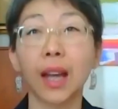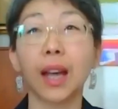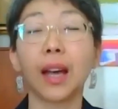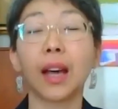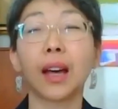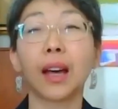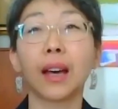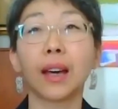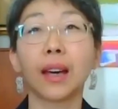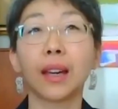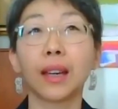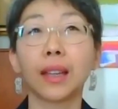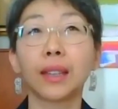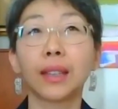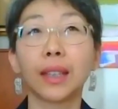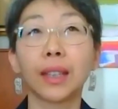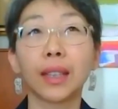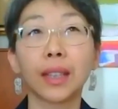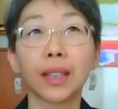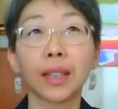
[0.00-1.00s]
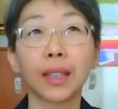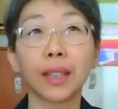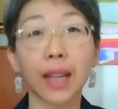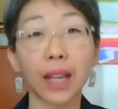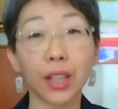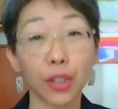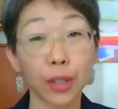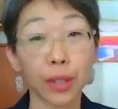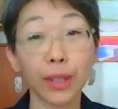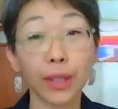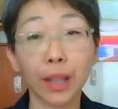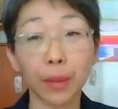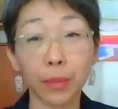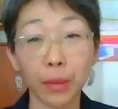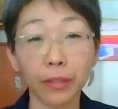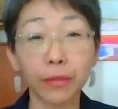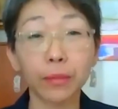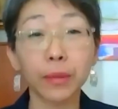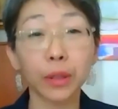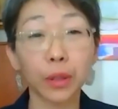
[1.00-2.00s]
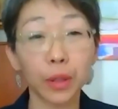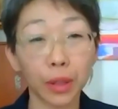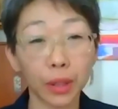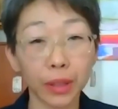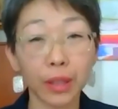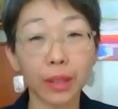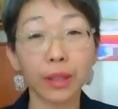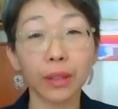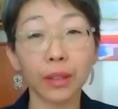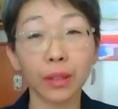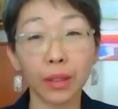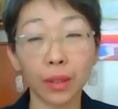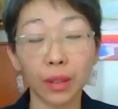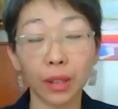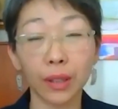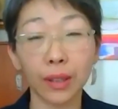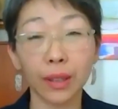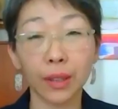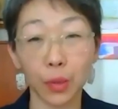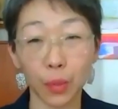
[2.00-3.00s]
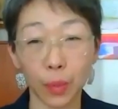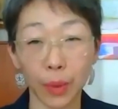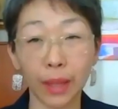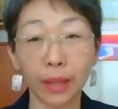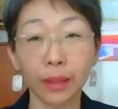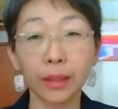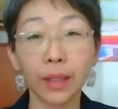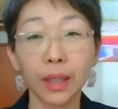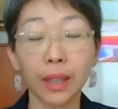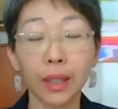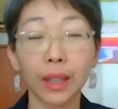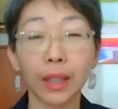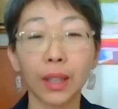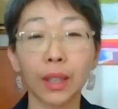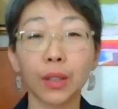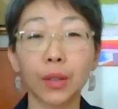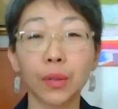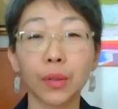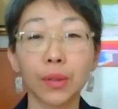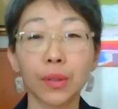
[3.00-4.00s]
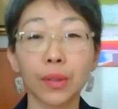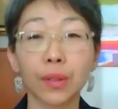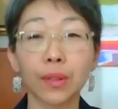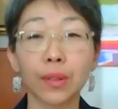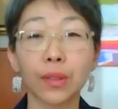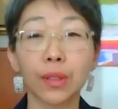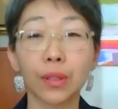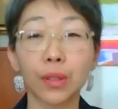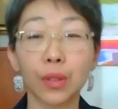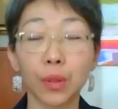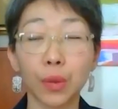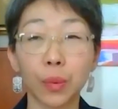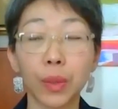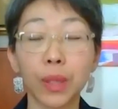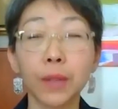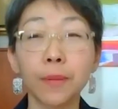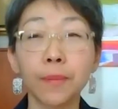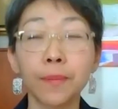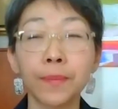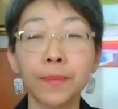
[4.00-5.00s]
The National Library of Mongolia as well uses the Dewey